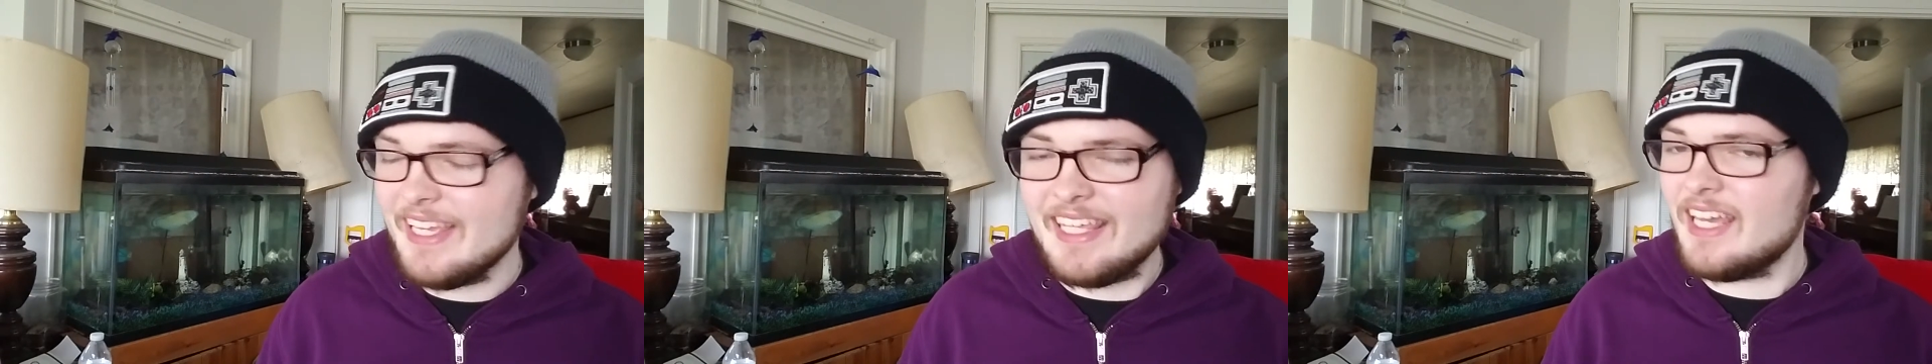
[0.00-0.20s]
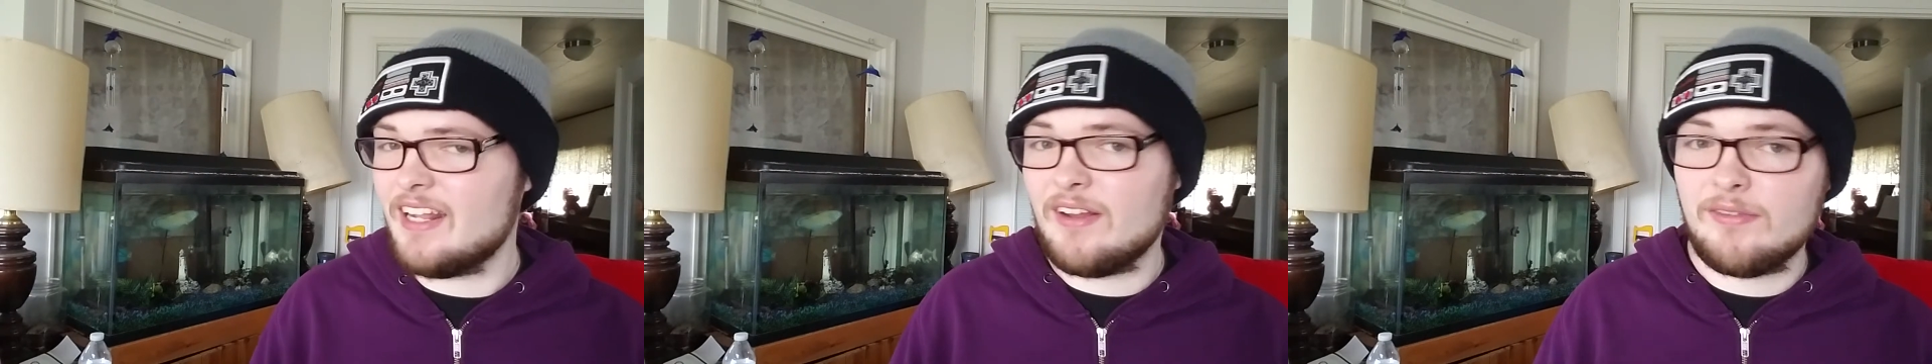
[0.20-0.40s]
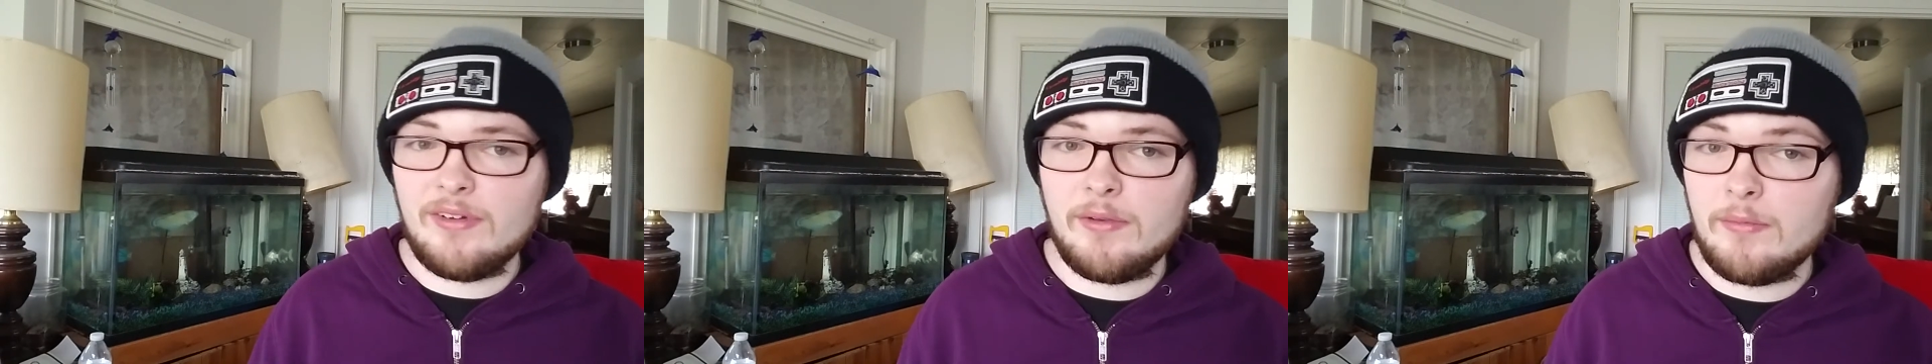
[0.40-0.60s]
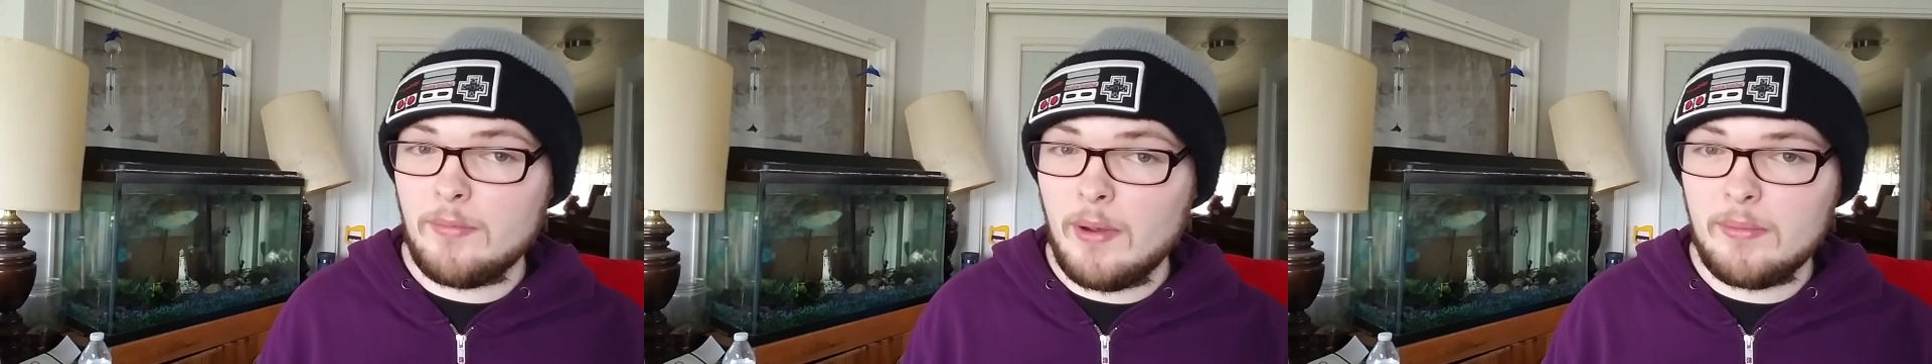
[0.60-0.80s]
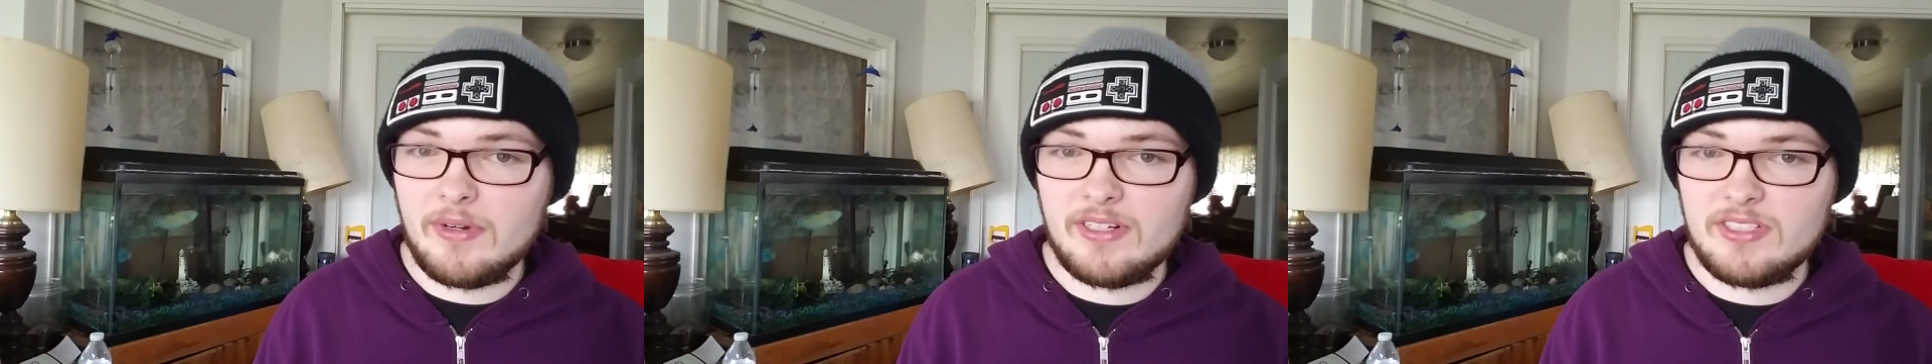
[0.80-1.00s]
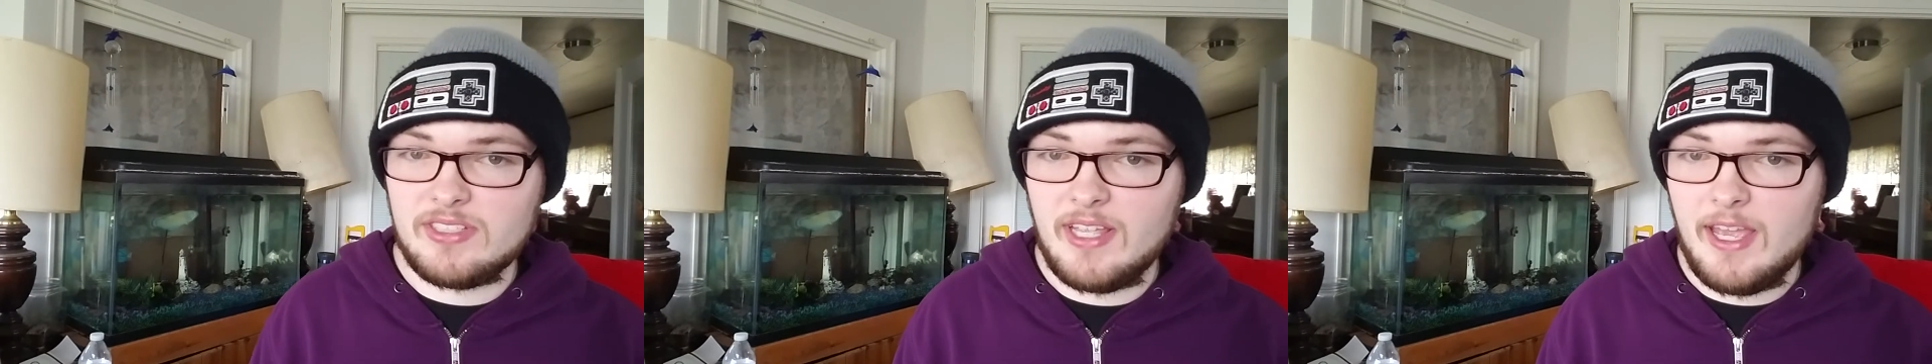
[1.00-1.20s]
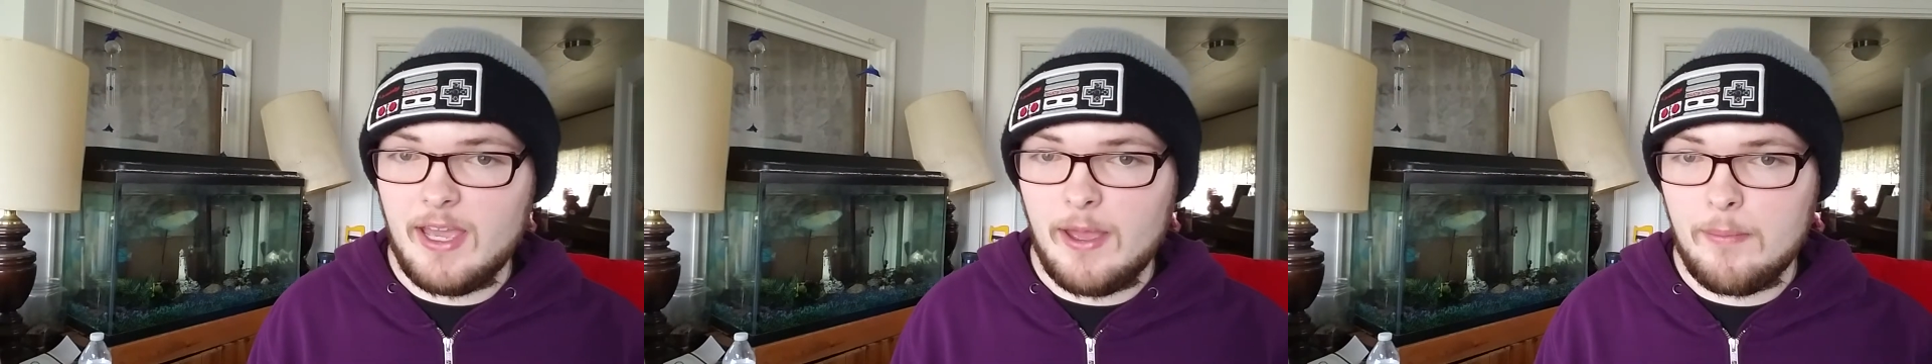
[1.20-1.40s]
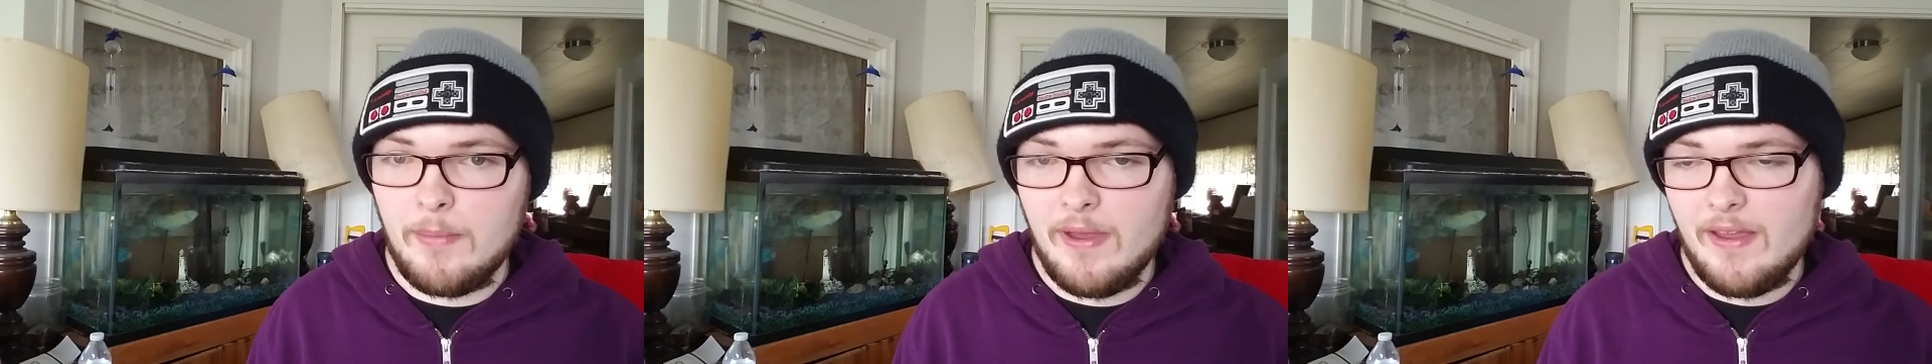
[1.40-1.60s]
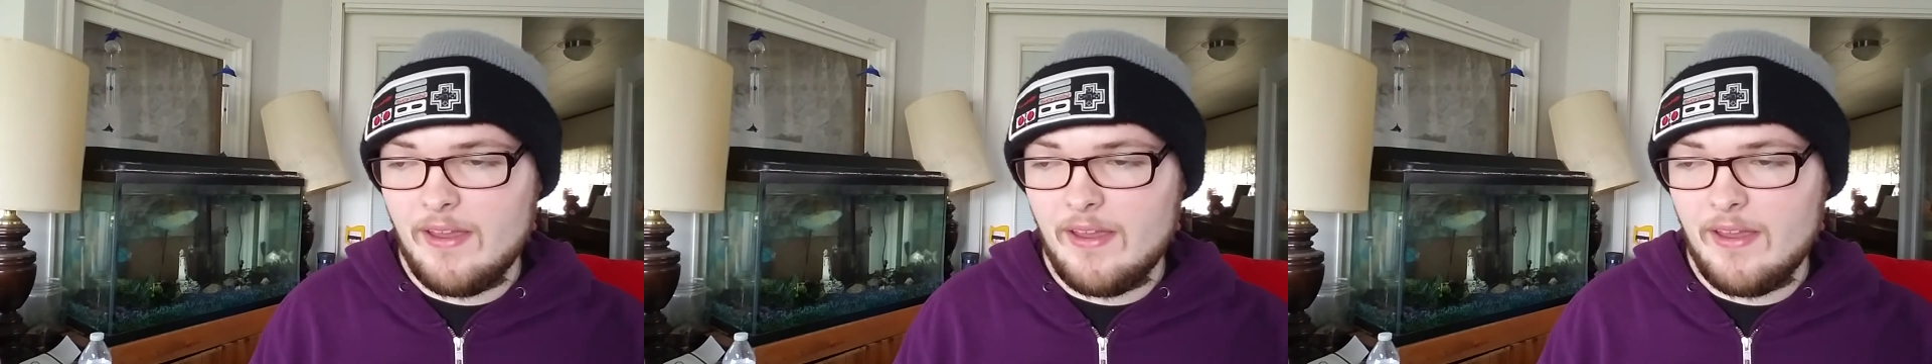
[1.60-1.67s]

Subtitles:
can't even remember his name.